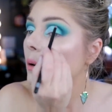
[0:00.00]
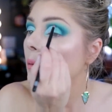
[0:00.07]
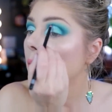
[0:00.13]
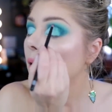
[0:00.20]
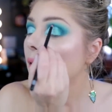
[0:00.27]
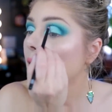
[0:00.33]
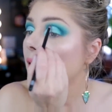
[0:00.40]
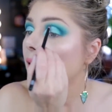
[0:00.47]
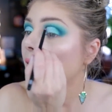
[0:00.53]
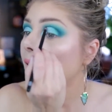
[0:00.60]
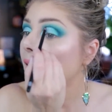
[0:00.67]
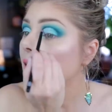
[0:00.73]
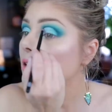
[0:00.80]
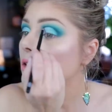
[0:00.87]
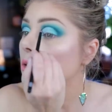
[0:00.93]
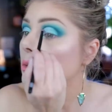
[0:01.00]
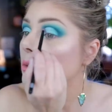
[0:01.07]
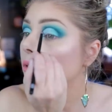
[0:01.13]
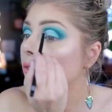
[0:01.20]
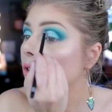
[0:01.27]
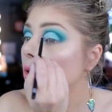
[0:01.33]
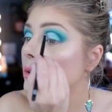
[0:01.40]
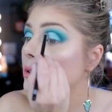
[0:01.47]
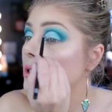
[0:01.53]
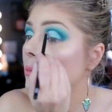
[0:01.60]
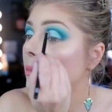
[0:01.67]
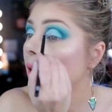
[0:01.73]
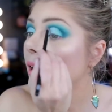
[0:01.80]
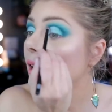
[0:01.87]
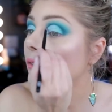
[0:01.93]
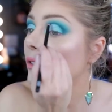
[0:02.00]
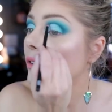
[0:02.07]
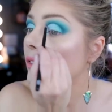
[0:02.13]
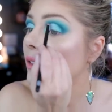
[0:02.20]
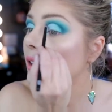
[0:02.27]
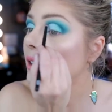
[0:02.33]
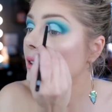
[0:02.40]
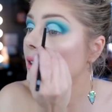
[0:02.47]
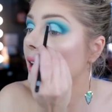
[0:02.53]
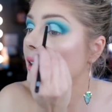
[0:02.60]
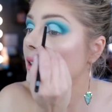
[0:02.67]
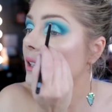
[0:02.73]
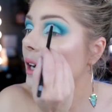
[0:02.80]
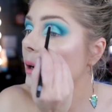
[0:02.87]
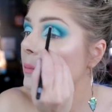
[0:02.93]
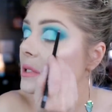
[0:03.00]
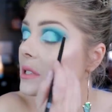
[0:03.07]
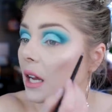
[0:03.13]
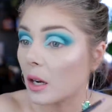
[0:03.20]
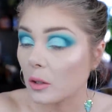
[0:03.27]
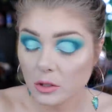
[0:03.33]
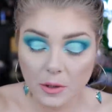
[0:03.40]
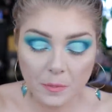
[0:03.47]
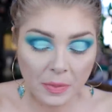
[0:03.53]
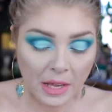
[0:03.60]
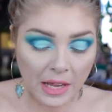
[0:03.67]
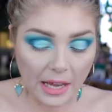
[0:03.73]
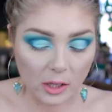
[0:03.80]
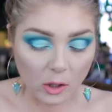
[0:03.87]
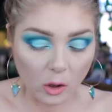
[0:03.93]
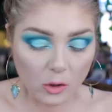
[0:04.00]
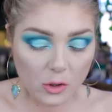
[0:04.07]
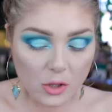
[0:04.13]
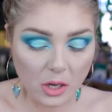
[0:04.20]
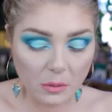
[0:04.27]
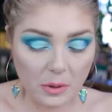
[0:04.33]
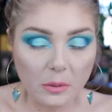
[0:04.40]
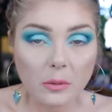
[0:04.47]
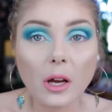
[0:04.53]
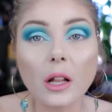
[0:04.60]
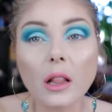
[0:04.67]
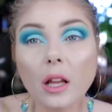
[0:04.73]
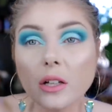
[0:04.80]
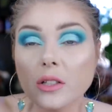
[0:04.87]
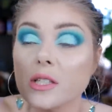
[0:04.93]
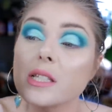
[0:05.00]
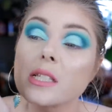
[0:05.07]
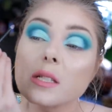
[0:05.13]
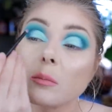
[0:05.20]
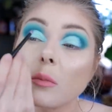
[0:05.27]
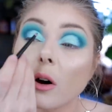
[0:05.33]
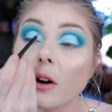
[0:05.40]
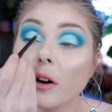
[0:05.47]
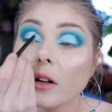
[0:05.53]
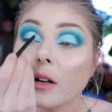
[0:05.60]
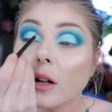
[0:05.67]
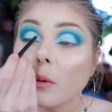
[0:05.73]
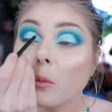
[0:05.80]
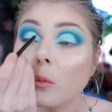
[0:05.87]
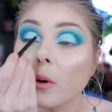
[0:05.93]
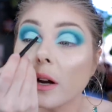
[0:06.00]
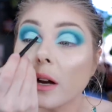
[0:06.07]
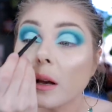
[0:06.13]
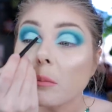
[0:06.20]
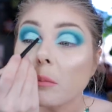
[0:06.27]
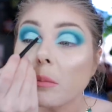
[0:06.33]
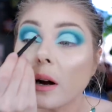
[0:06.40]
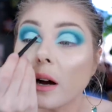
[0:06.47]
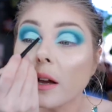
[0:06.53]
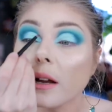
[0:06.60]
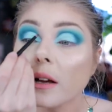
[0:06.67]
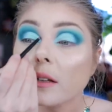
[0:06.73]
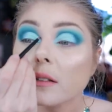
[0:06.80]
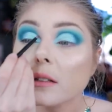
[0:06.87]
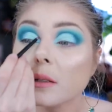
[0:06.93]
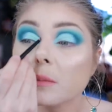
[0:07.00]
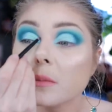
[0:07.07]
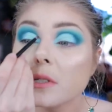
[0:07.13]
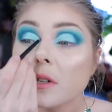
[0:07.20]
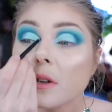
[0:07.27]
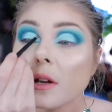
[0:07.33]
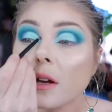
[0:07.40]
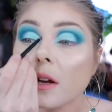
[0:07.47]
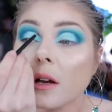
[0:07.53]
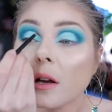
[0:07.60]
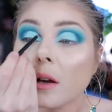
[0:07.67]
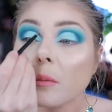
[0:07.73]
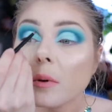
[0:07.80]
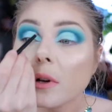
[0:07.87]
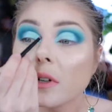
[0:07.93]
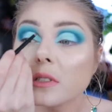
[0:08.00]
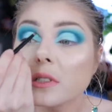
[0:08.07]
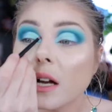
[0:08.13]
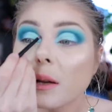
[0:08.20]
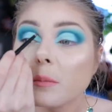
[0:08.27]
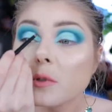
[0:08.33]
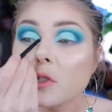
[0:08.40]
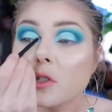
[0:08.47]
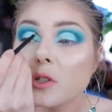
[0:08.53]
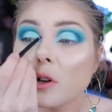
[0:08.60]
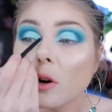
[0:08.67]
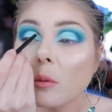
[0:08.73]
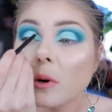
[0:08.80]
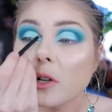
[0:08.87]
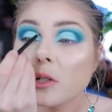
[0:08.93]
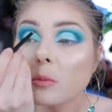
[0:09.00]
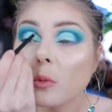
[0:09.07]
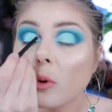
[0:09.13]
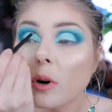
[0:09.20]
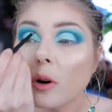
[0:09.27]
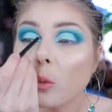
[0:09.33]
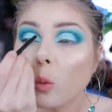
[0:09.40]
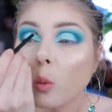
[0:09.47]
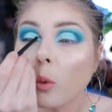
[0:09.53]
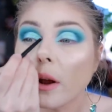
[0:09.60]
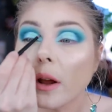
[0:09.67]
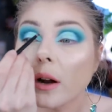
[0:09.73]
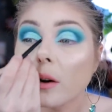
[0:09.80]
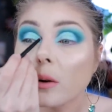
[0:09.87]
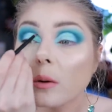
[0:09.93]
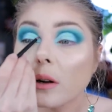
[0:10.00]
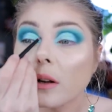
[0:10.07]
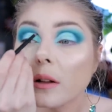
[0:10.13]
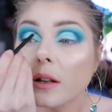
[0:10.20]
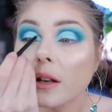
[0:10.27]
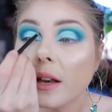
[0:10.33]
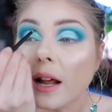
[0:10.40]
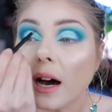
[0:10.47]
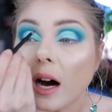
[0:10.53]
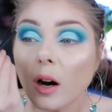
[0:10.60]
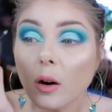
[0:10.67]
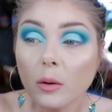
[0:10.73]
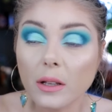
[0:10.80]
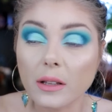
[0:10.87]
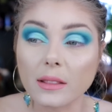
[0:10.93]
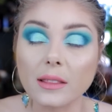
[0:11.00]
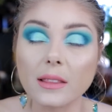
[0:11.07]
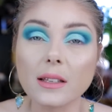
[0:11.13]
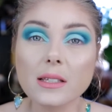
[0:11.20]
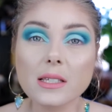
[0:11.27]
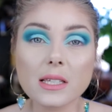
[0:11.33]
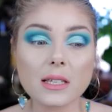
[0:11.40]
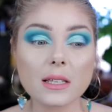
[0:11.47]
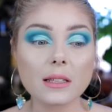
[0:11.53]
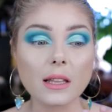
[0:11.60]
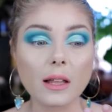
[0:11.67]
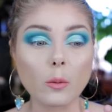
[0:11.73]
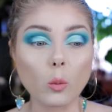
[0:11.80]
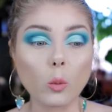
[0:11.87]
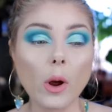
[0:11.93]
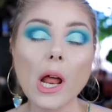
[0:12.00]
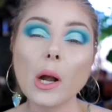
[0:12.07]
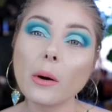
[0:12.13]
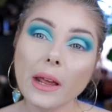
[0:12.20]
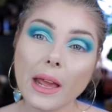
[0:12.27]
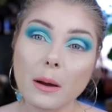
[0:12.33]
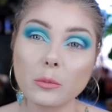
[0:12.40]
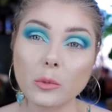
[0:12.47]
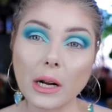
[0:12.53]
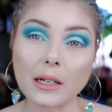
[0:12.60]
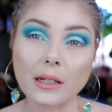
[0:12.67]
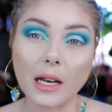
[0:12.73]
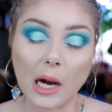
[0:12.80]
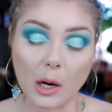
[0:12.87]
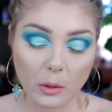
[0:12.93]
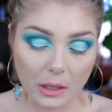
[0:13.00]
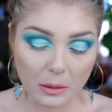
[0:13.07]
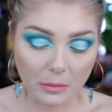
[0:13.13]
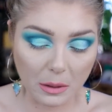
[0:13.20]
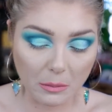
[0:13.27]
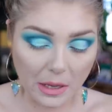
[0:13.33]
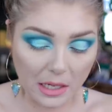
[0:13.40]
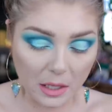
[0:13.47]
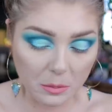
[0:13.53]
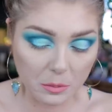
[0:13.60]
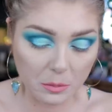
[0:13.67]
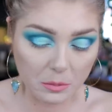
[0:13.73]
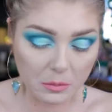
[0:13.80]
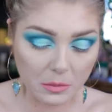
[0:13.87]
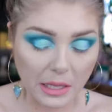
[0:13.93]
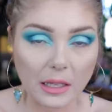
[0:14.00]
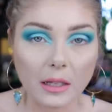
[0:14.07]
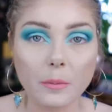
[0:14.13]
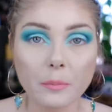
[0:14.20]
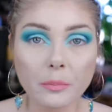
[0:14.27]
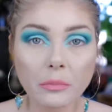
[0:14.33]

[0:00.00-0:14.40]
but I can't do reviews about everything that comes out. And also I've been a lot smarter that when I buy items, because I'm so much more aware now in this, that where I am right now in my makeup like